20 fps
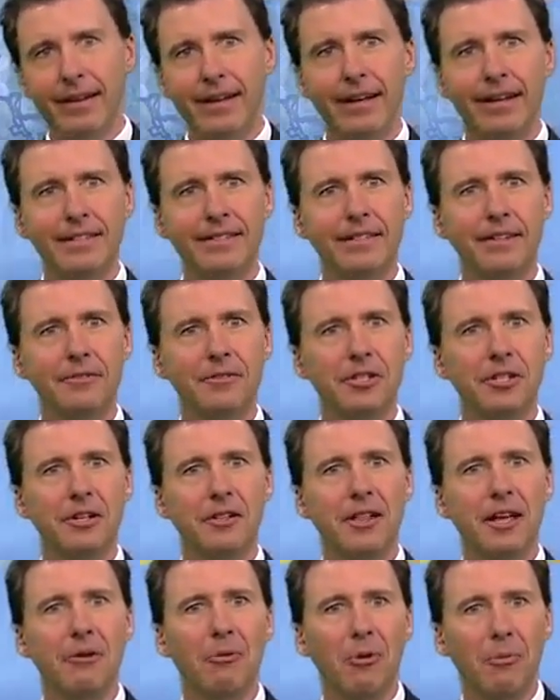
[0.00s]
That's how
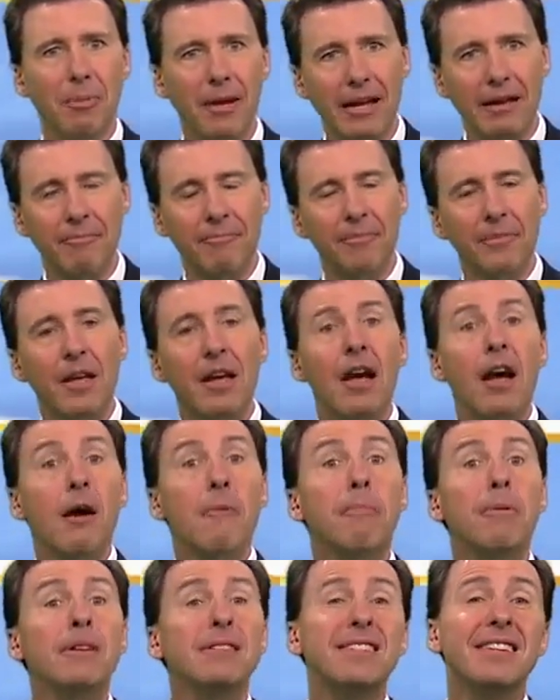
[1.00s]
chilly it will be.
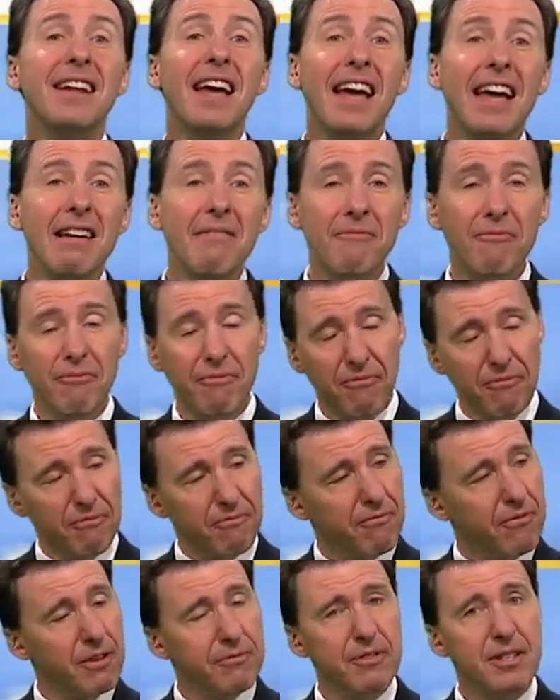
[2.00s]
But today,
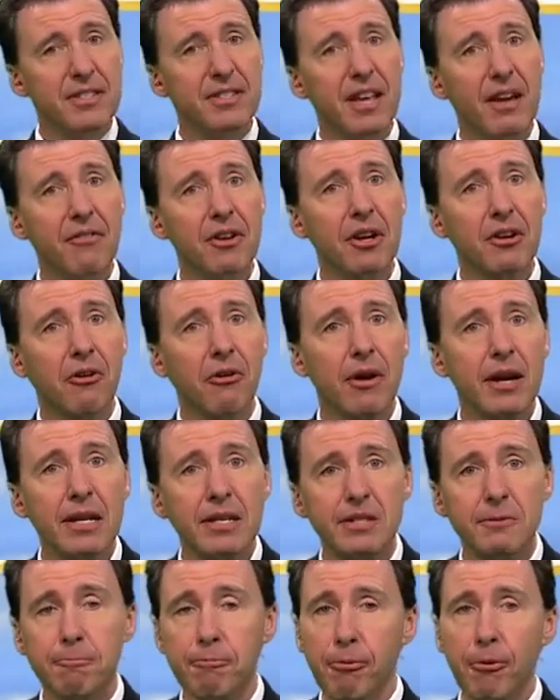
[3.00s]
fifty-seven
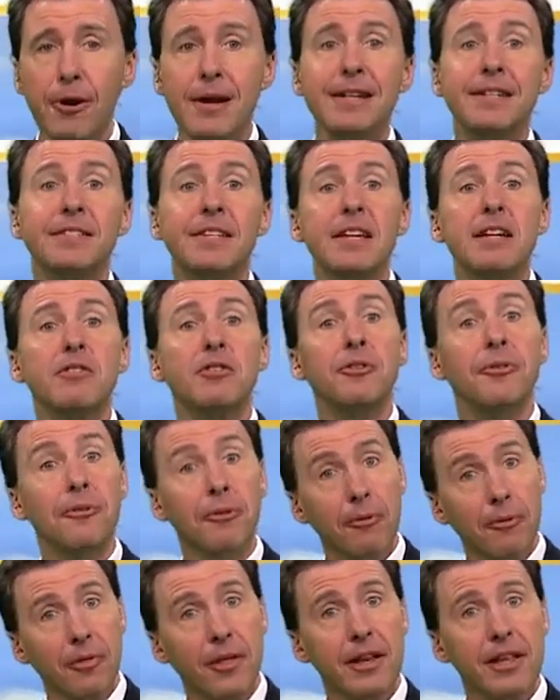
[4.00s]
degrees, breezy,
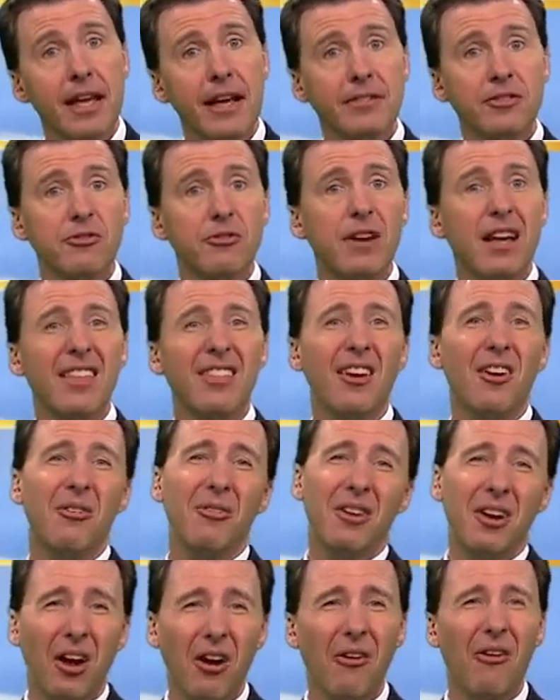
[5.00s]
cooler than yesterday,
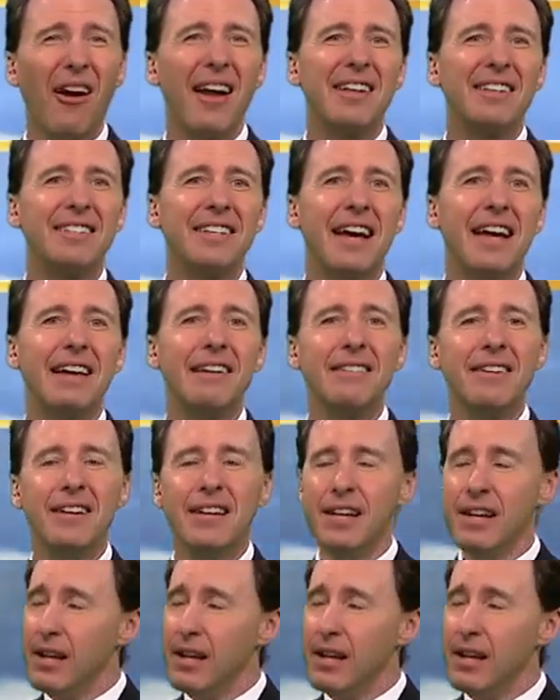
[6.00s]
though, an all right day.